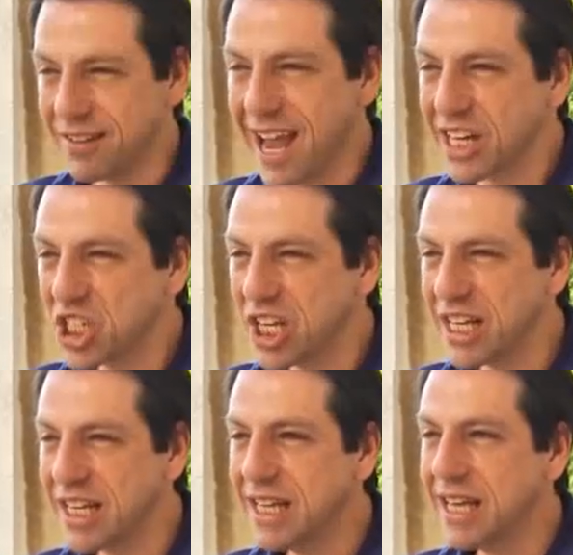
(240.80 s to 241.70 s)
is
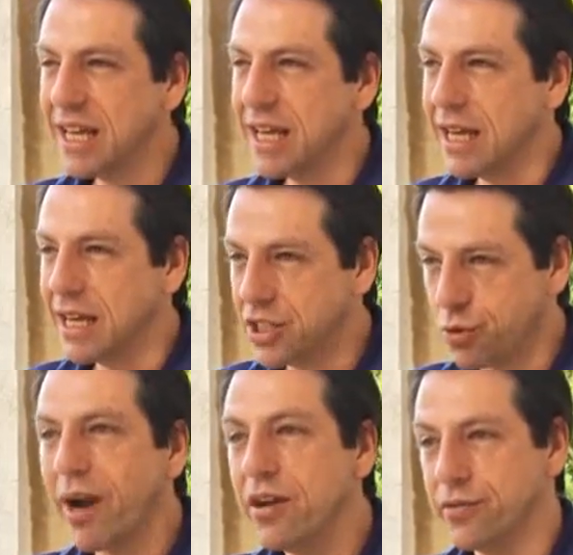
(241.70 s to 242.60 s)
actually a
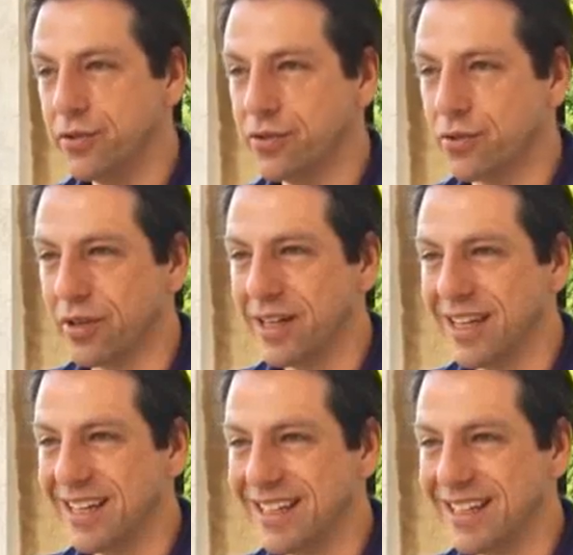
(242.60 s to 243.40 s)
triumph story.